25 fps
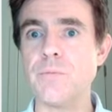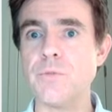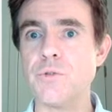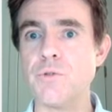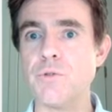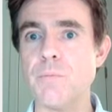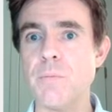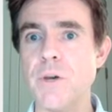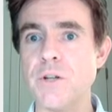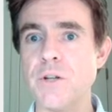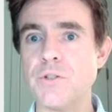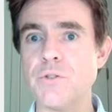so
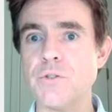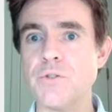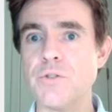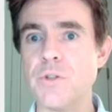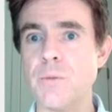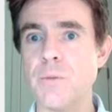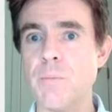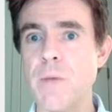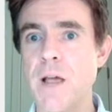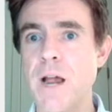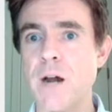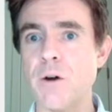imagine
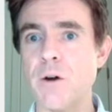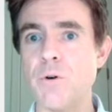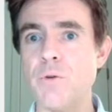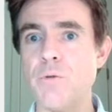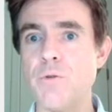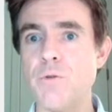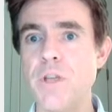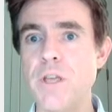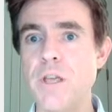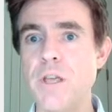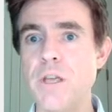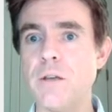some
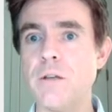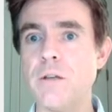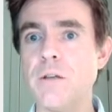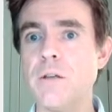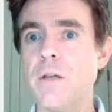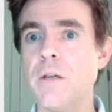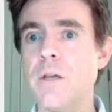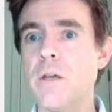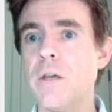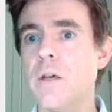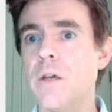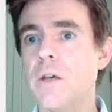arrow here
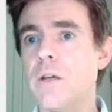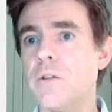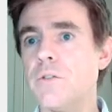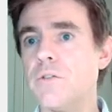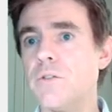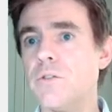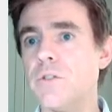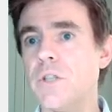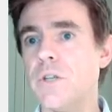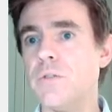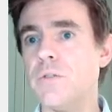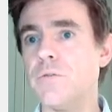
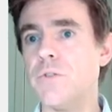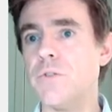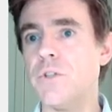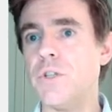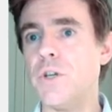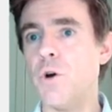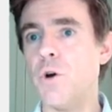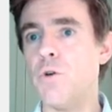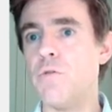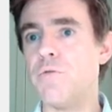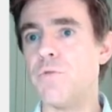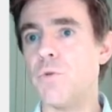to give the
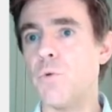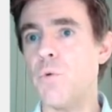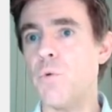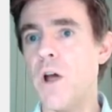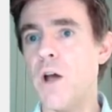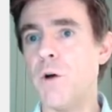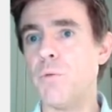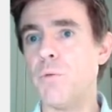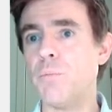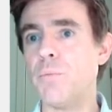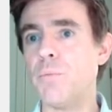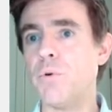overall
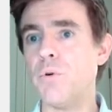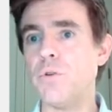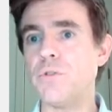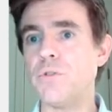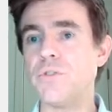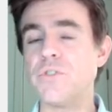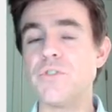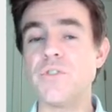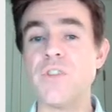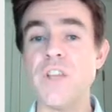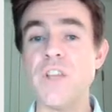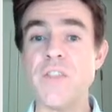
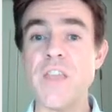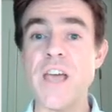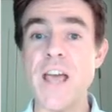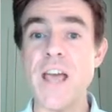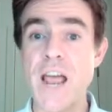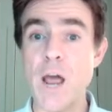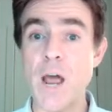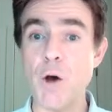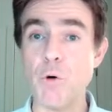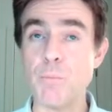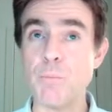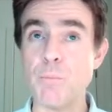output, then that
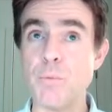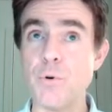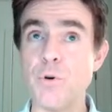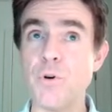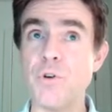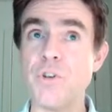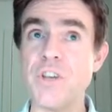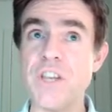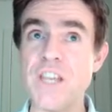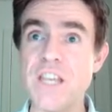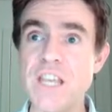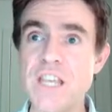
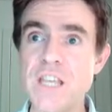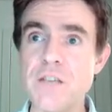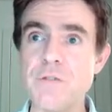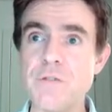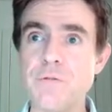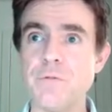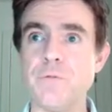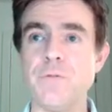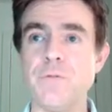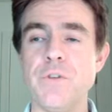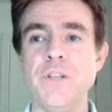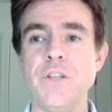output,
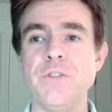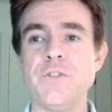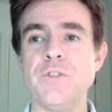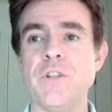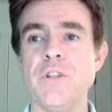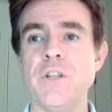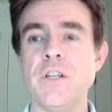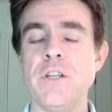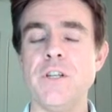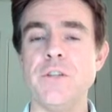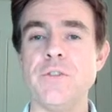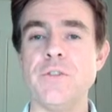if it's a
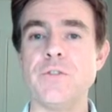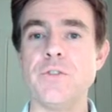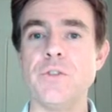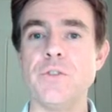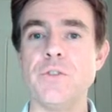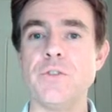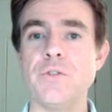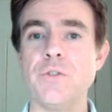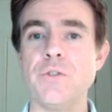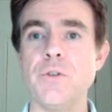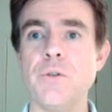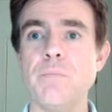linear
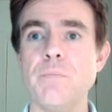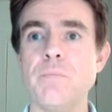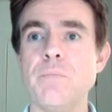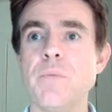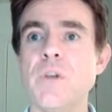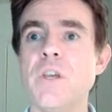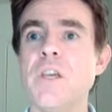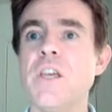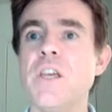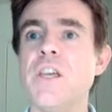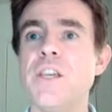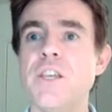system,
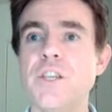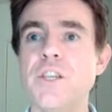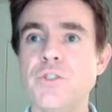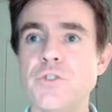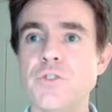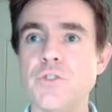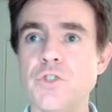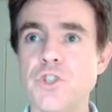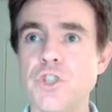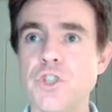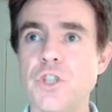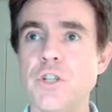is
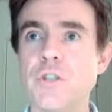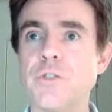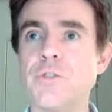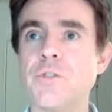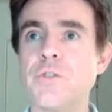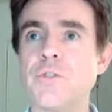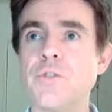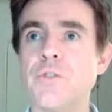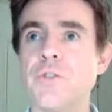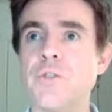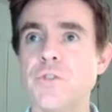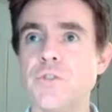
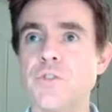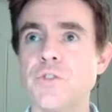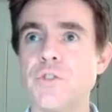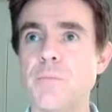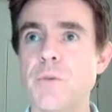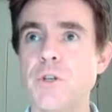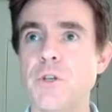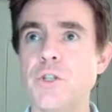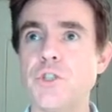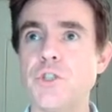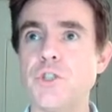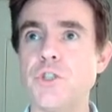just the
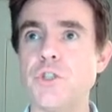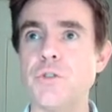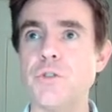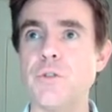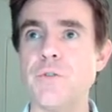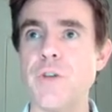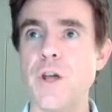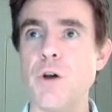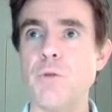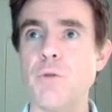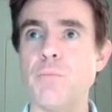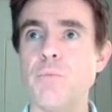summation
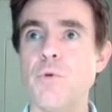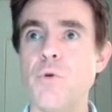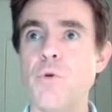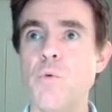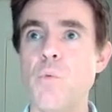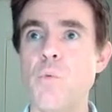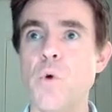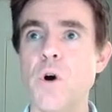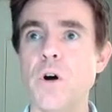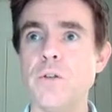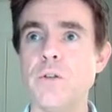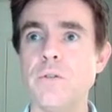of output
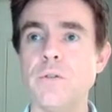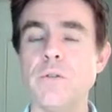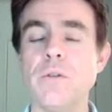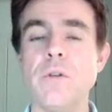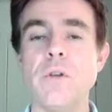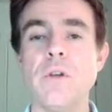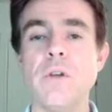1